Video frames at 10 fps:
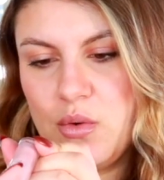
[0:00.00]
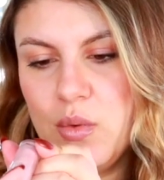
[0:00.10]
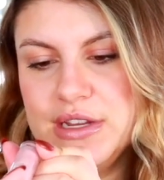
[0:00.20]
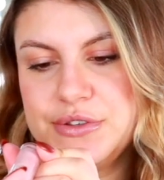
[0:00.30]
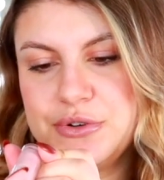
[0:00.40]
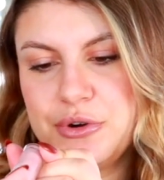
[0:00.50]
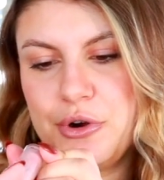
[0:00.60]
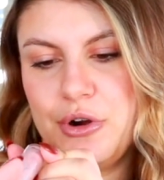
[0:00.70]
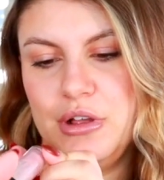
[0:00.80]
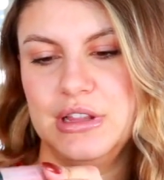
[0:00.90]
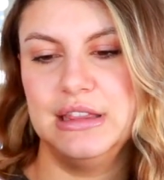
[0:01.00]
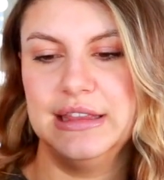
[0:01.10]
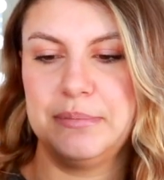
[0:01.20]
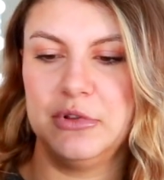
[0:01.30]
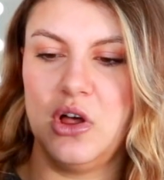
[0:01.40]
Oyster Girl
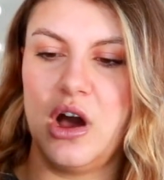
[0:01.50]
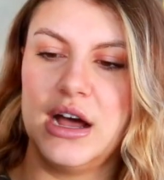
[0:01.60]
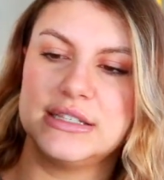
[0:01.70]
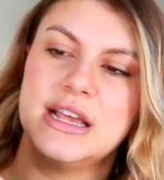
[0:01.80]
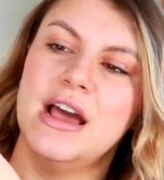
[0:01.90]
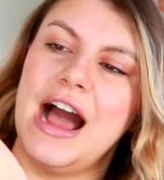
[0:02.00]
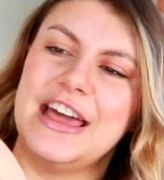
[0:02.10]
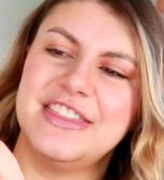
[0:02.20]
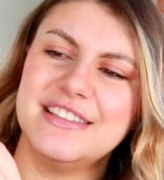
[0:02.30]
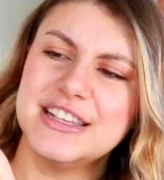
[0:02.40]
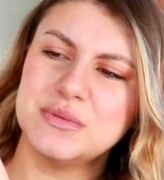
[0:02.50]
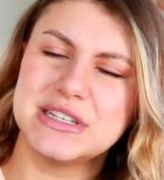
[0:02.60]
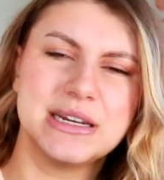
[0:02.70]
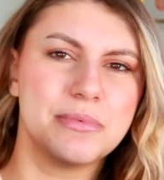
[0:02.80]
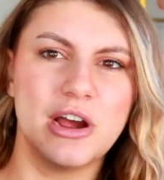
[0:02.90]
lip gloss. I think this was
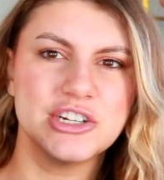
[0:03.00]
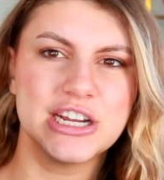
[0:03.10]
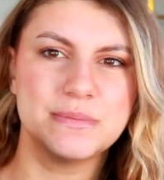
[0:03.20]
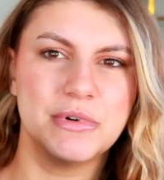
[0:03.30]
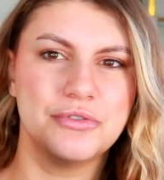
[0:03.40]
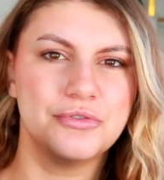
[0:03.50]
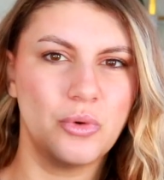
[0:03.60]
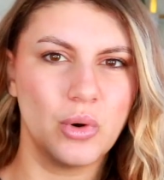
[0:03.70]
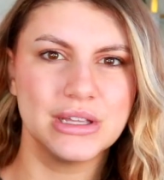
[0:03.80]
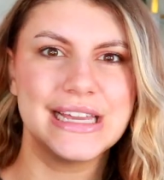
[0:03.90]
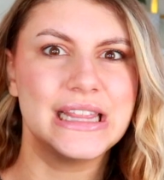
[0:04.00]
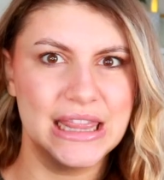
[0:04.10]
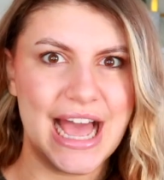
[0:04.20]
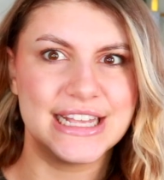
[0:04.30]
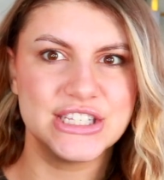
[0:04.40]
in a project before, like
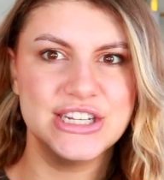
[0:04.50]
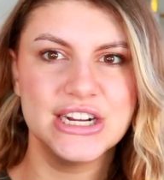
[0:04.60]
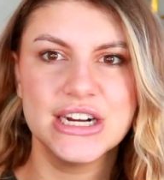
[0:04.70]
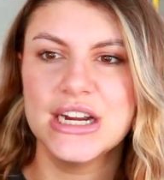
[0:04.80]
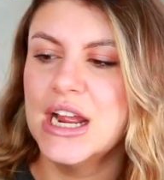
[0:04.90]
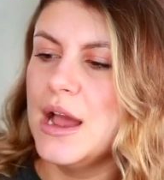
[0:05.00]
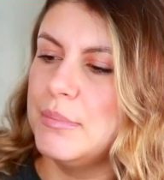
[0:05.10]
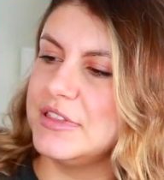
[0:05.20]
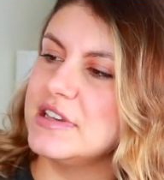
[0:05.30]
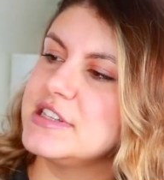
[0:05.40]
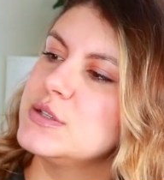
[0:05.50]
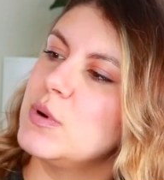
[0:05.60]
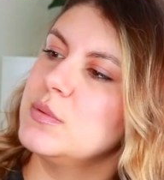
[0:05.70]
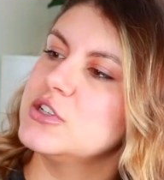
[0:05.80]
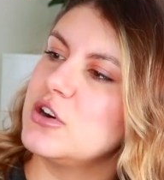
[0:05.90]
last year, but this is
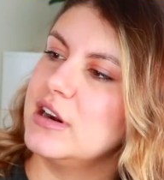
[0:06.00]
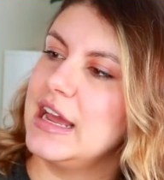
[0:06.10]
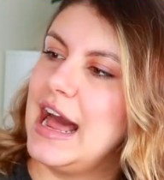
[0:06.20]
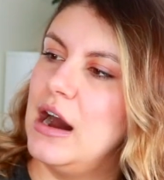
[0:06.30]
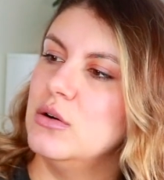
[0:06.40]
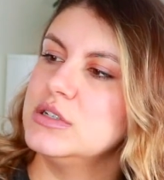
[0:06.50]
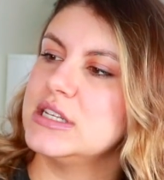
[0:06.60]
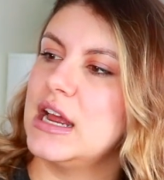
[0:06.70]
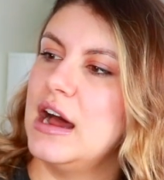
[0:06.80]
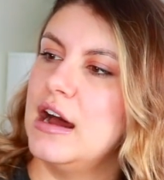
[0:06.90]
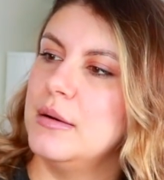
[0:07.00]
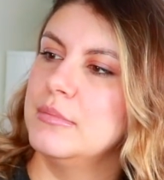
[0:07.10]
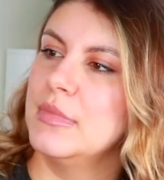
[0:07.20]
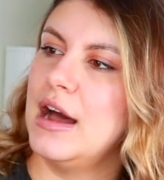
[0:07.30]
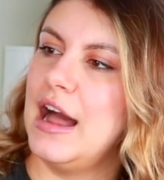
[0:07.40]
where we're starting out.
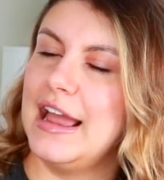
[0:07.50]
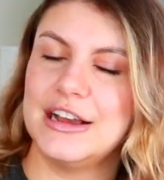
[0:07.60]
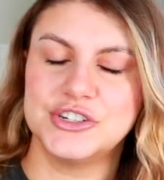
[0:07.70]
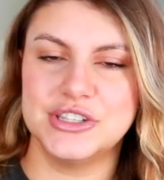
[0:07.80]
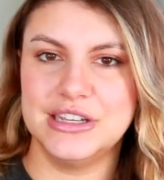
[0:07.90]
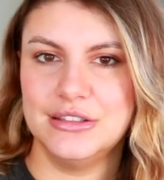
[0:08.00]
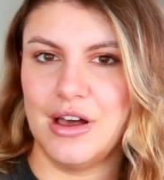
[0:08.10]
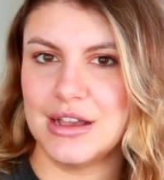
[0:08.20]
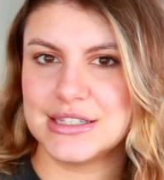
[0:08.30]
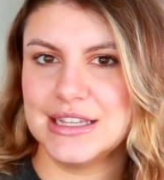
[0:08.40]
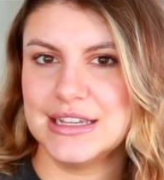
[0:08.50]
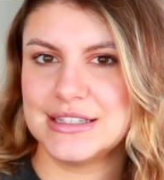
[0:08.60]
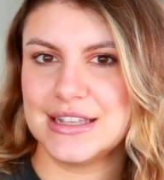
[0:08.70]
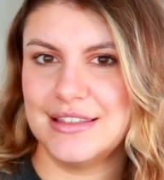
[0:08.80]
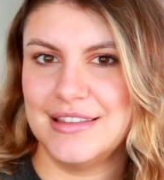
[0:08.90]
I actually lost
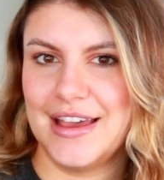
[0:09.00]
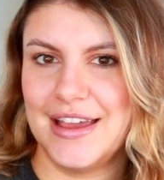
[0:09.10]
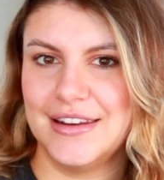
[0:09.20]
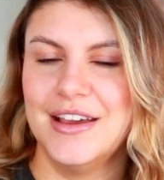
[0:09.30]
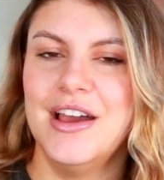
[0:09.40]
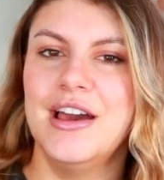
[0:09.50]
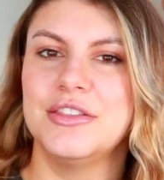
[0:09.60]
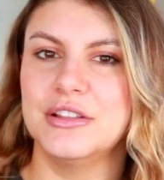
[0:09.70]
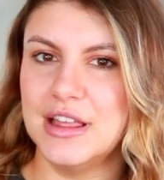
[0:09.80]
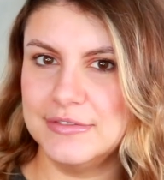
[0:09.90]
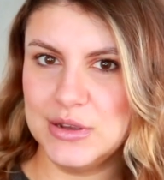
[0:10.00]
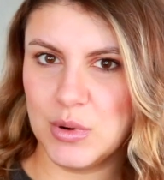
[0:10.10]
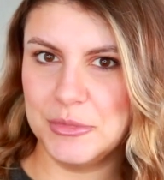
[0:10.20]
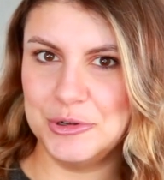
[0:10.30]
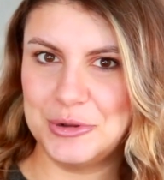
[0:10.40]
this and then the lovely
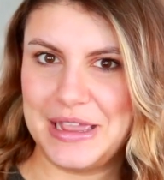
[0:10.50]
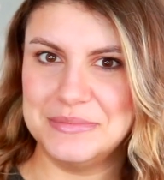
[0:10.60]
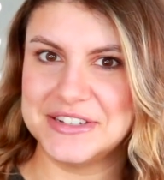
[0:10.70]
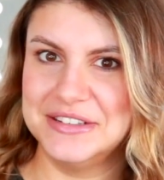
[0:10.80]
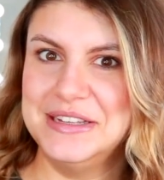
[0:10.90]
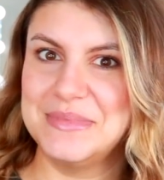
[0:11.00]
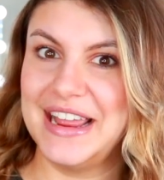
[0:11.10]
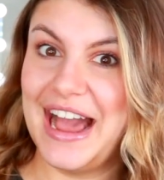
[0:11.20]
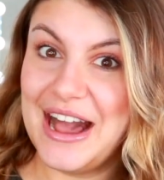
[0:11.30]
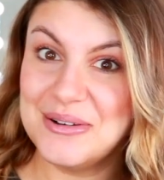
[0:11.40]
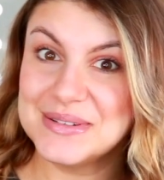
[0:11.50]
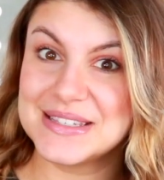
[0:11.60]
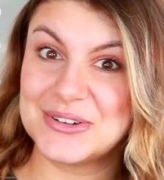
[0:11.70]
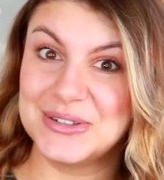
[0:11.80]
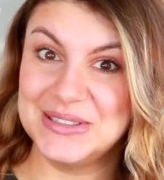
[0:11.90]
woman who came to clean my
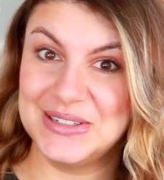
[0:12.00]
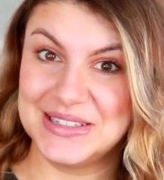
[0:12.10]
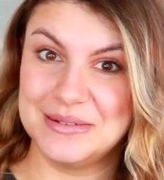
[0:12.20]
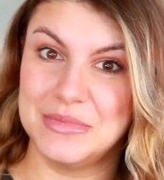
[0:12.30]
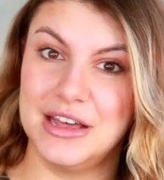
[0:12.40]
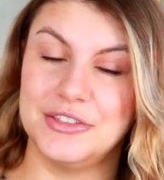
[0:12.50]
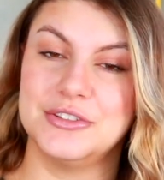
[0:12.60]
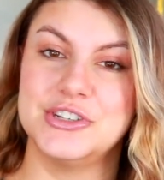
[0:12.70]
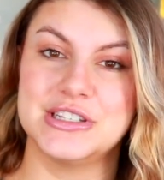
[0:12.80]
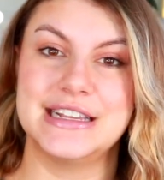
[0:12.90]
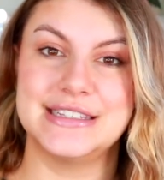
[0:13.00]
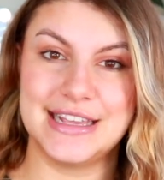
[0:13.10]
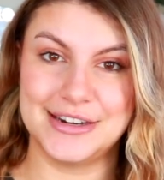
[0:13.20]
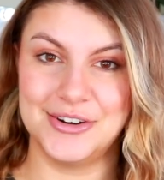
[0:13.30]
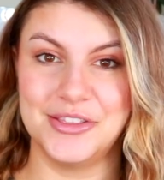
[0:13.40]
house earlier in the month just like
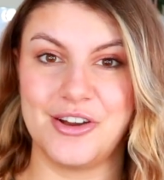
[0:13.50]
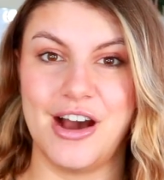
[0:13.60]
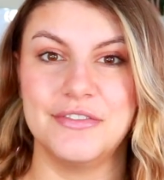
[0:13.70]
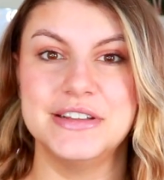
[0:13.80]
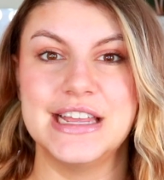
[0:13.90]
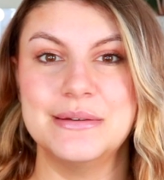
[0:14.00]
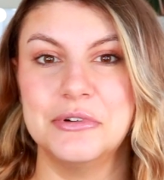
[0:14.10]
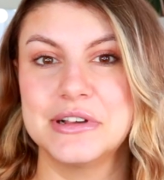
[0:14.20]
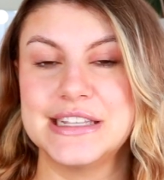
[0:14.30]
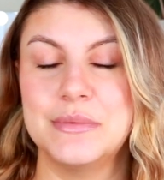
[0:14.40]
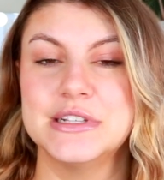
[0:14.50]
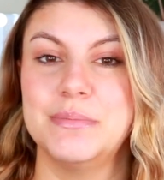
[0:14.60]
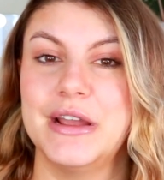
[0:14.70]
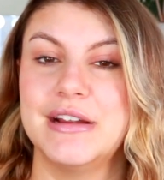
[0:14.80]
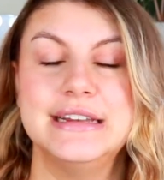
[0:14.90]
set it on the coffee table because it was
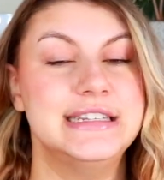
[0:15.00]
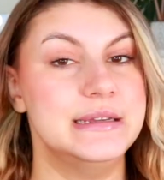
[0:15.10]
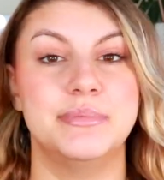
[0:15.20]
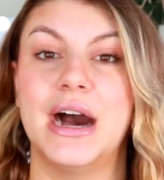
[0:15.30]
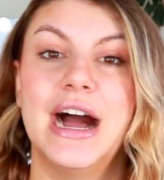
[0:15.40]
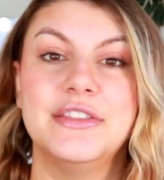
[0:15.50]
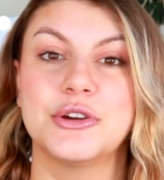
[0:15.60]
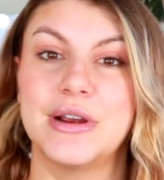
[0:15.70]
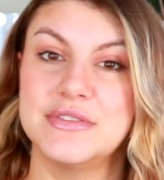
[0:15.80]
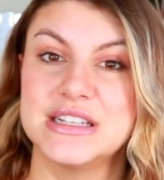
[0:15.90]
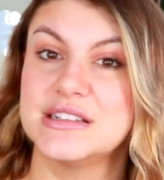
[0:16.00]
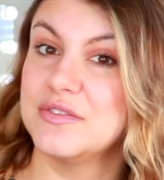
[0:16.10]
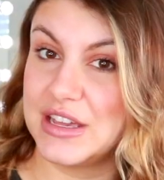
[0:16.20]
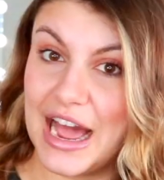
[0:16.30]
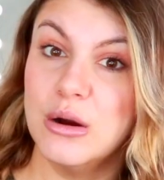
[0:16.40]
buried deep behind the crevices of
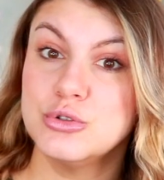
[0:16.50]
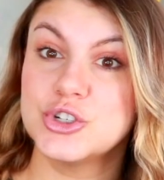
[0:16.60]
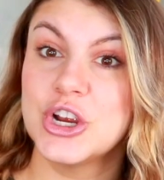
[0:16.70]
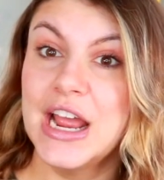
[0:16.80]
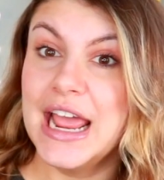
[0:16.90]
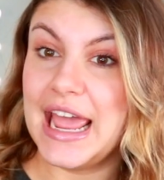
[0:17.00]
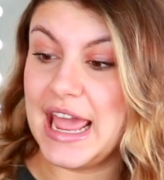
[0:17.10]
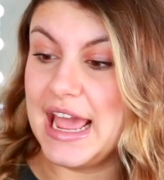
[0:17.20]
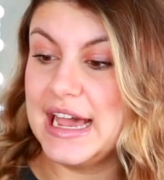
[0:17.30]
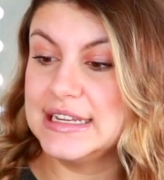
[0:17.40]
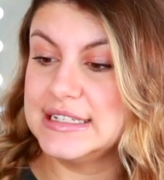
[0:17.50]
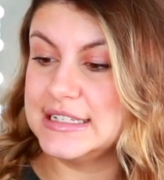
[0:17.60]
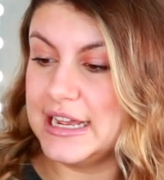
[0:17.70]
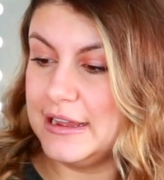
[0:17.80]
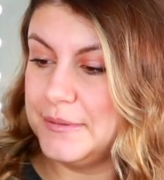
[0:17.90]
the couch. And
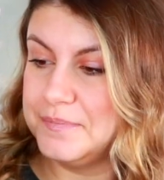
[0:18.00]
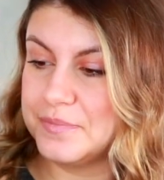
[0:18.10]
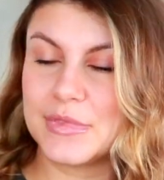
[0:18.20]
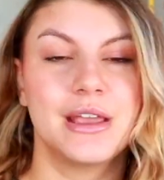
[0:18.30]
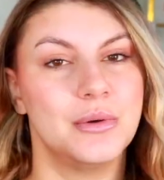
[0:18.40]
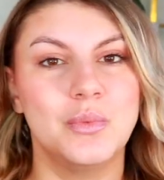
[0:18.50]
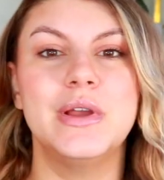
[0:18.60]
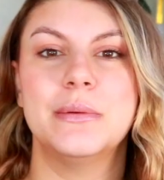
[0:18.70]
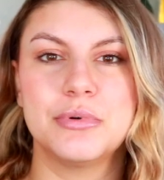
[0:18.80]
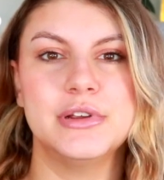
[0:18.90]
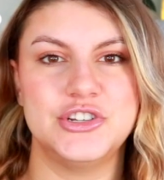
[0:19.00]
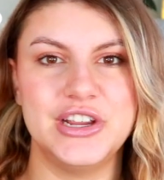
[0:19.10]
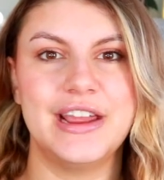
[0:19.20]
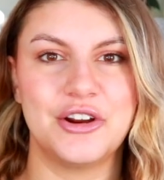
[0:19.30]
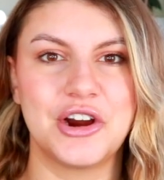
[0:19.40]
we
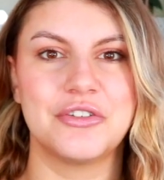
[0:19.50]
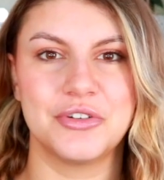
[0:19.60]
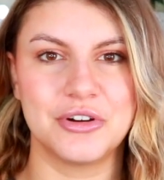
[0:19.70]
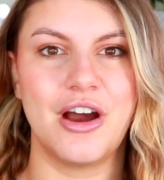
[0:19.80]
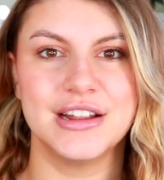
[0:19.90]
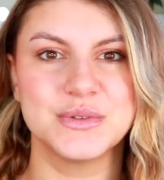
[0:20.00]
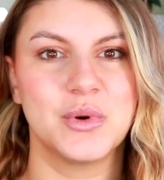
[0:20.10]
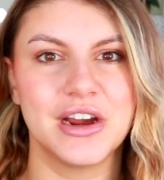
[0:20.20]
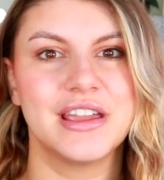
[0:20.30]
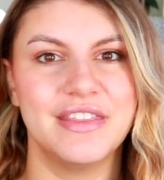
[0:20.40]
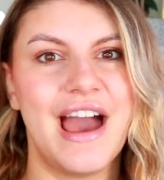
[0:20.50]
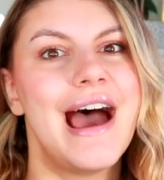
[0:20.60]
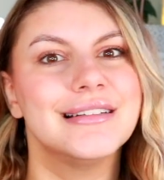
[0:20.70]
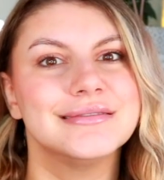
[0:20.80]
appreciate her for God's work in that.